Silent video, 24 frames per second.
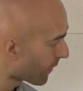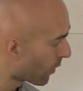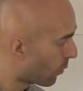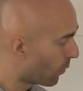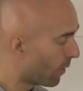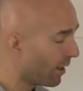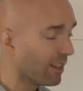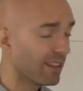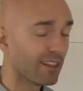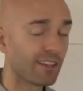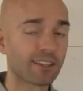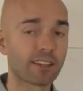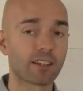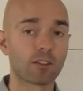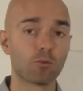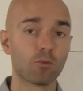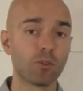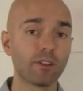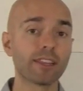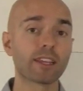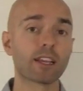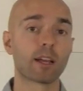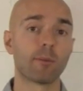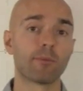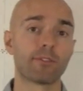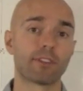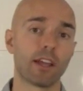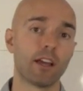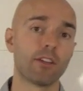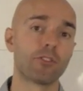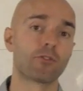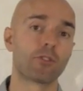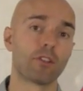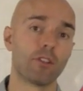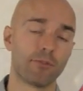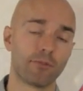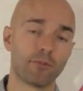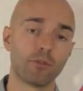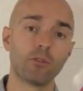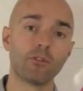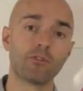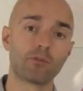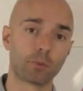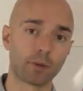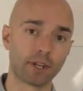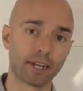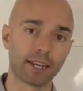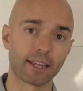Well, it really comes down to the
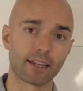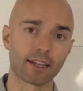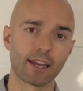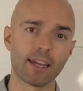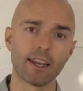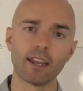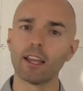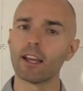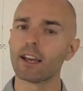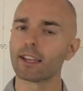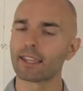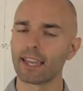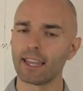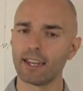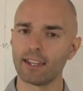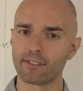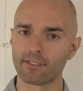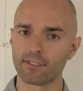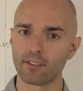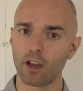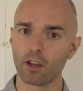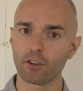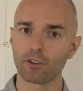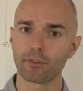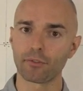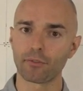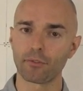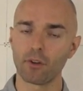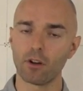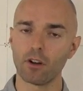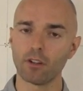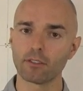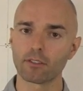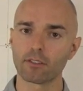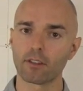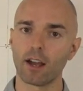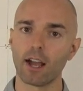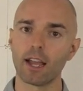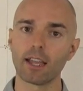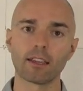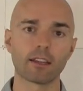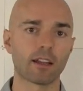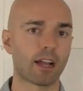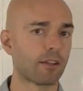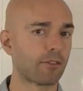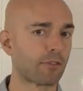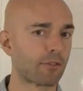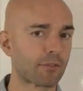foods we're eating. And again, it's not your fault.
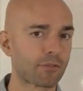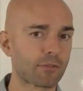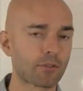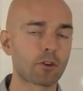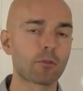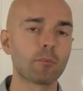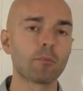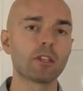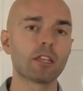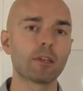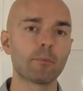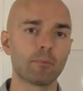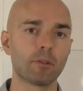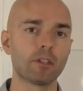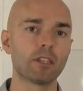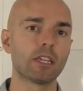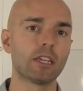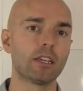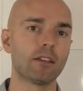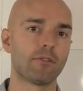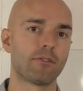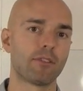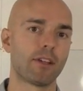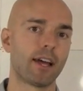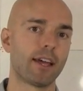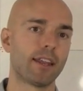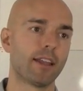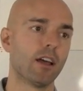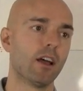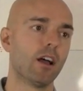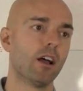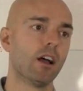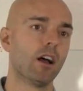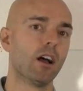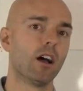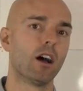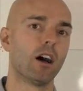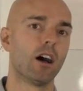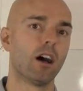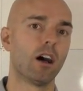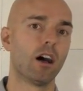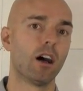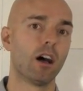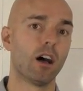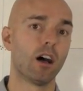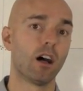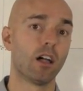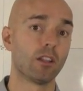I firmly believe that
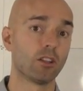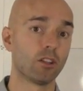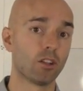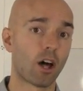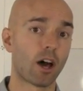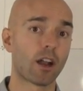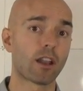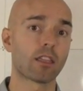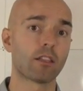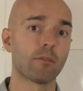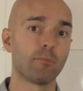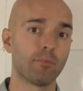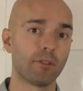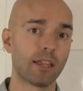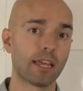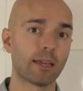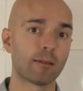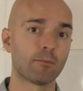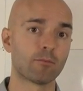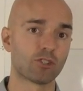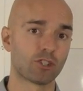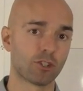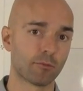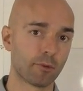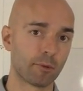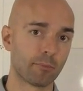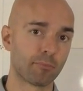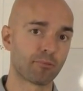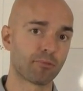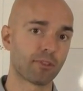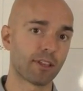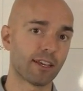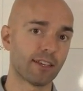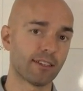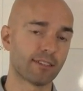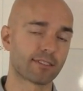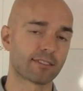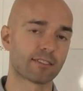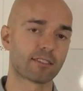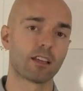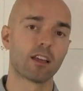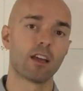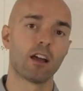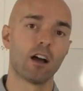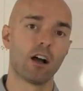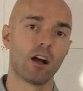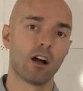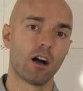a lot of the blame should be
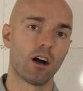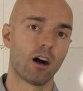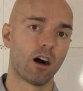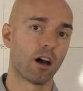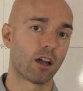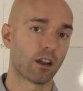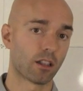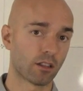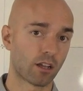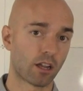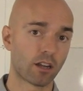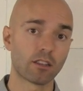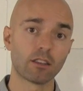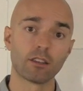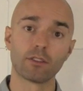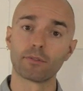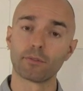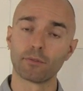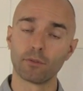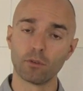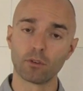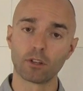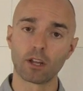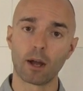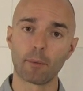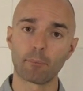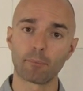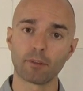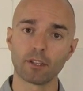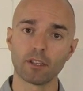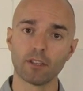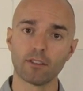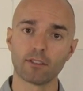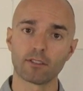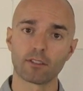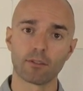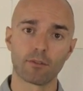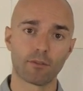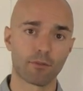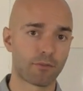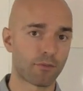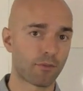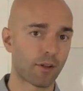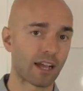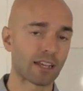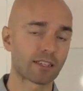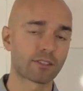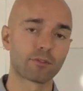placed on a lot of these food companies,
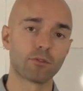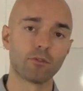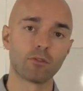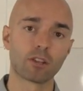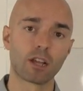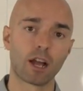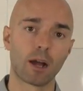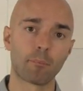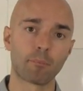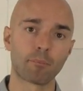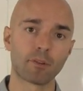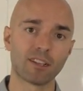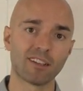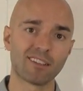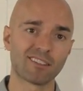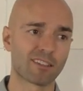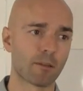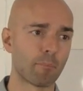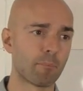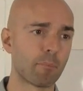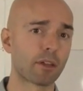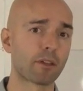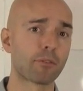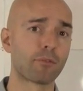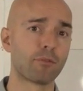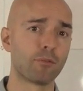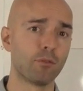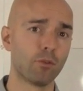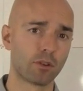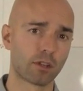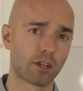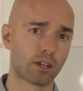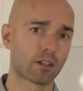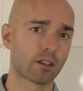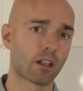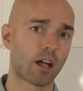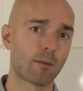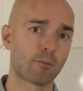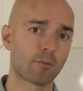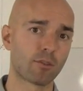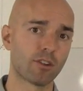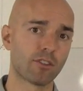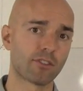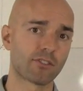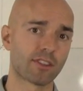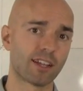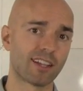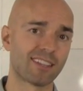fast food companies, the big food
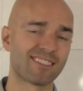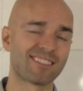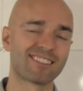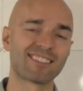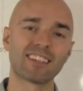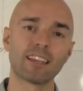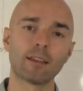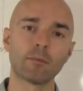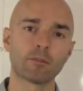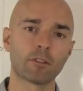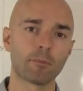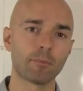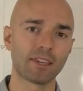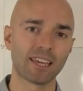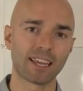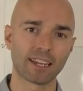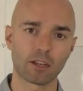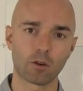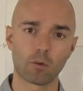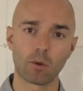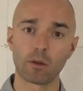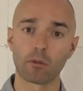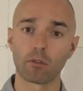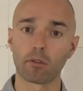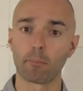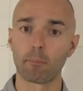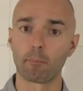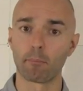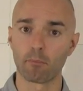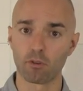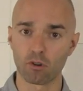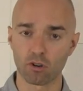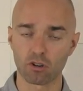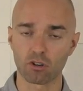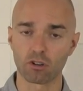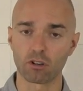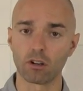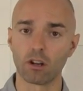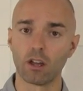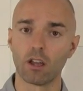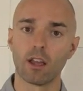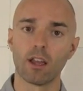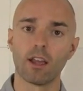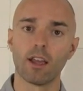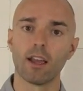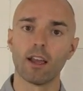conglomerates that seem to be getting away with murder